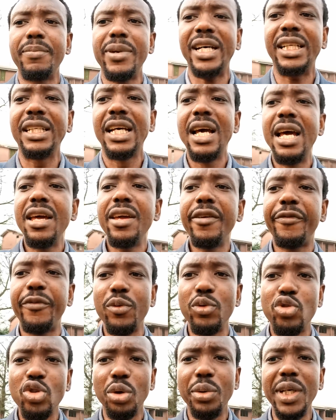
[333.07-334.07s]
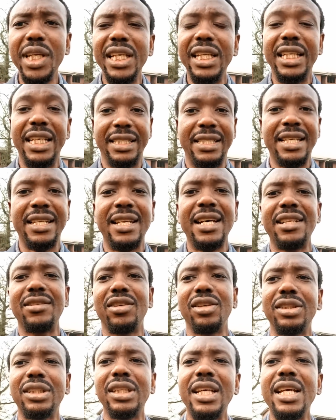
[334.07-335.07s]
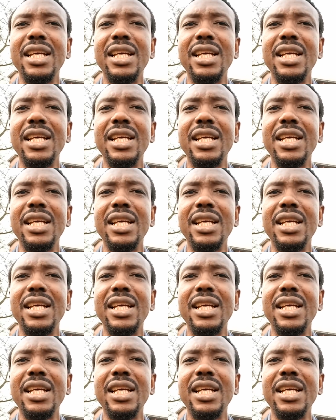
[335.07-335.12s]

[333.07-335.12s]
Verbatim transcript: But if you're doing it as an adult,